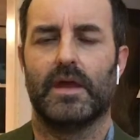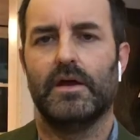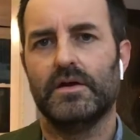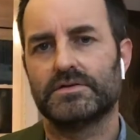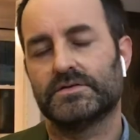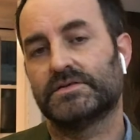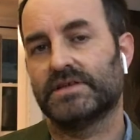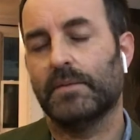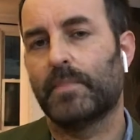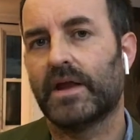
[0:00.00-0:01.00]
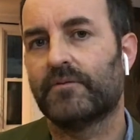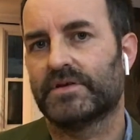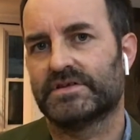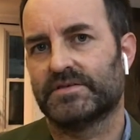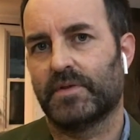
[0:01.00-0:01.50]
So the same benefits
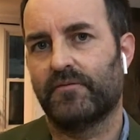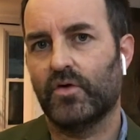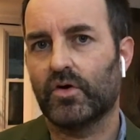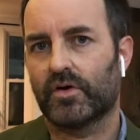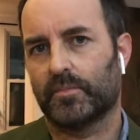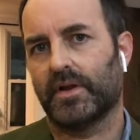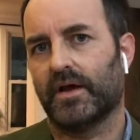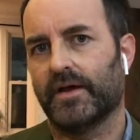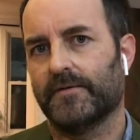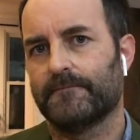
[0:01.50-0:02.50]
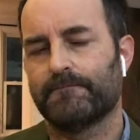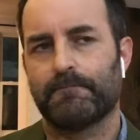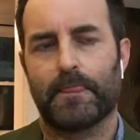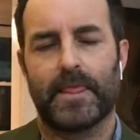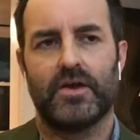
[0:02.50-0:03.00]
as before apply.
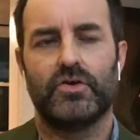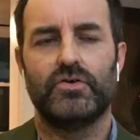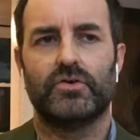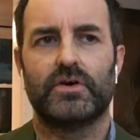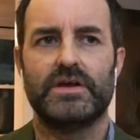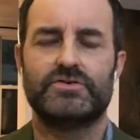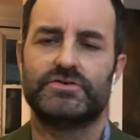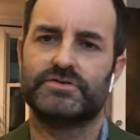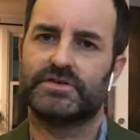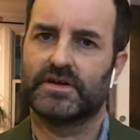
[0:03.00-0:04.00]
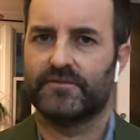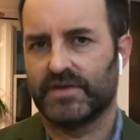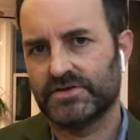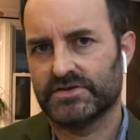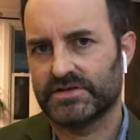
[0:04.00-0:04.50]
You're introducing
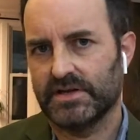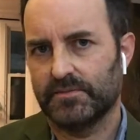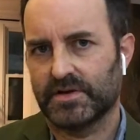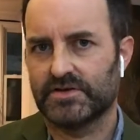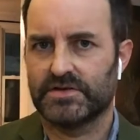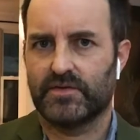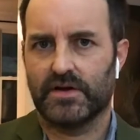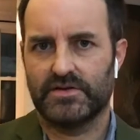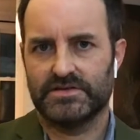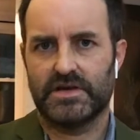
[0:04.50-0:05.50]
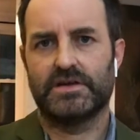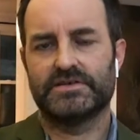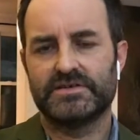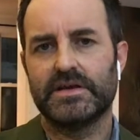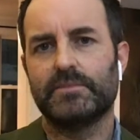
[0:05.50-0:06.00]
efficiency because you've got this kind of
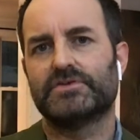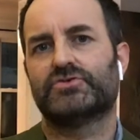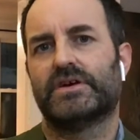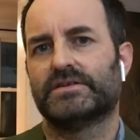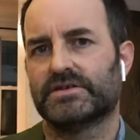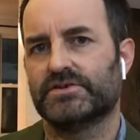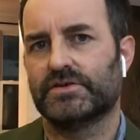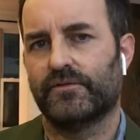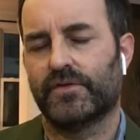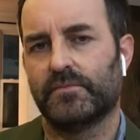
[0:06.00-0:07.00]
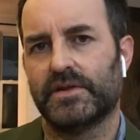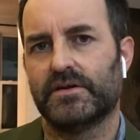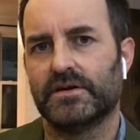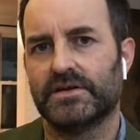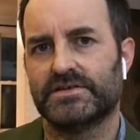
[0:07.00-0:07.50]
seamless transition from the
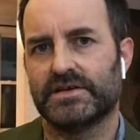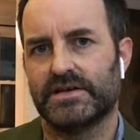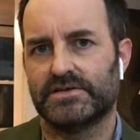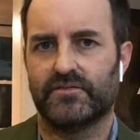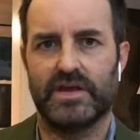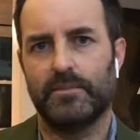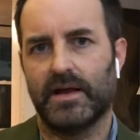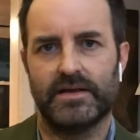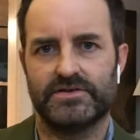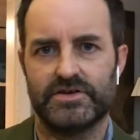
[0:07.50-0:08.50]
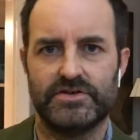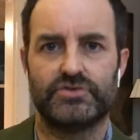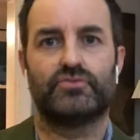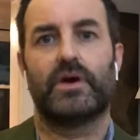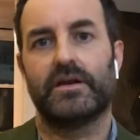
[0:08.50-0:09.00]
early stages of email exchanges
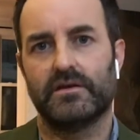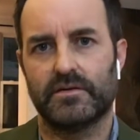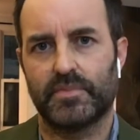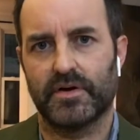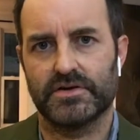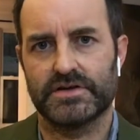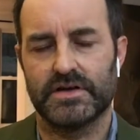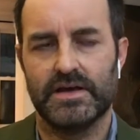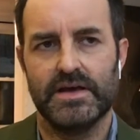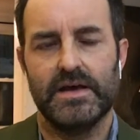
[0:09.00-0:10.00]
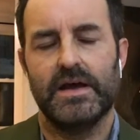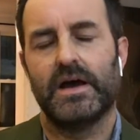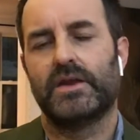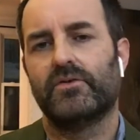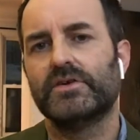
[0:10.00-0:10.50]
right into production. And
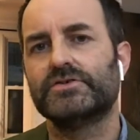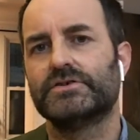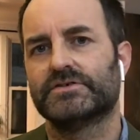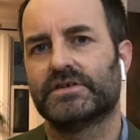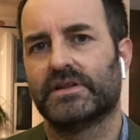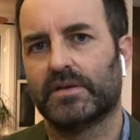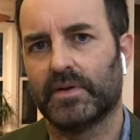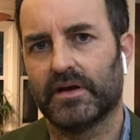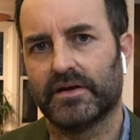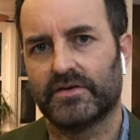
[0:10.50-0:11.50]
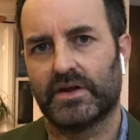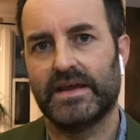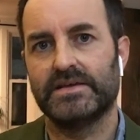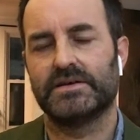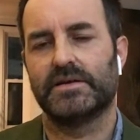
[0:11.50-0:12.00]
you're introducing the ability to
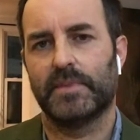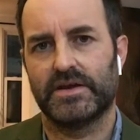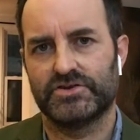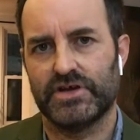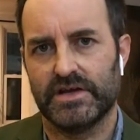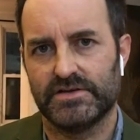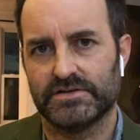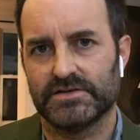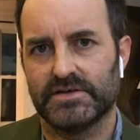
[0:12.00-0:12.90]
easily make changes,